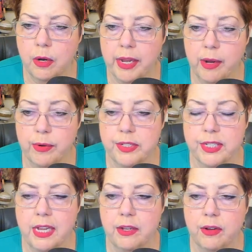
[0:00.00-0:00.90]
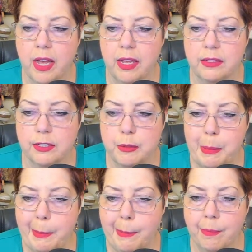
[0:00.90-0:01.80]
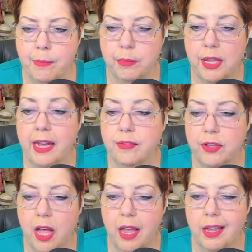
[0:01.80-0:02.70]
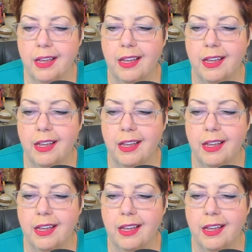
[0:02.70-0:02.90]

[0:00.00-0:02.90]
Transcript: Okay, reset, you guys. Black fly.